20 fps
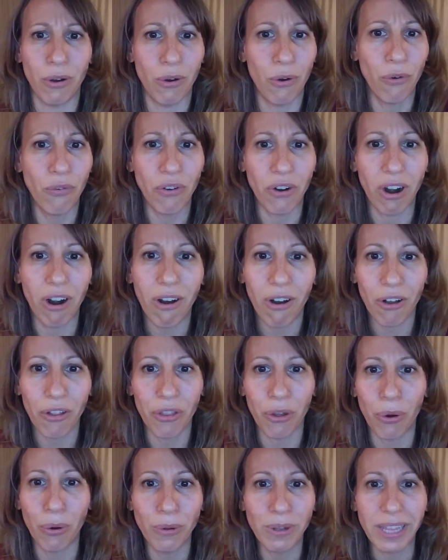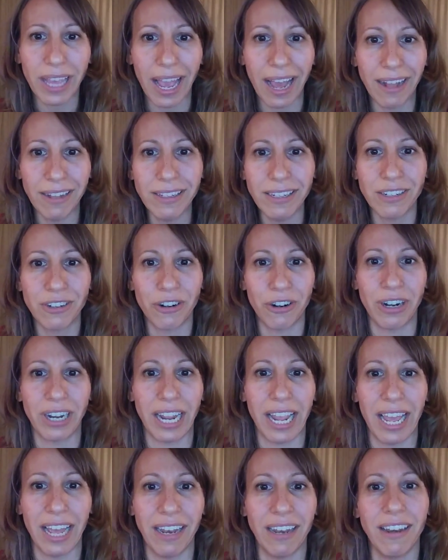overhaul the whole calendar
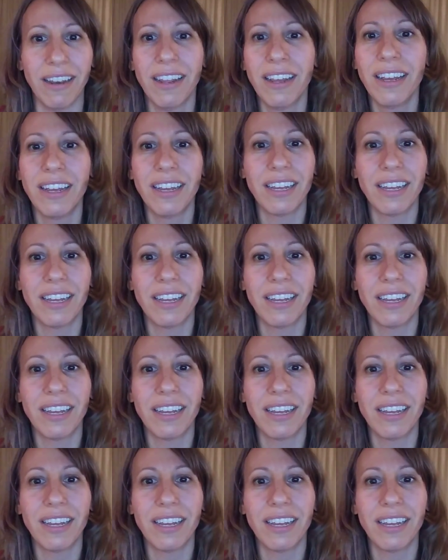again.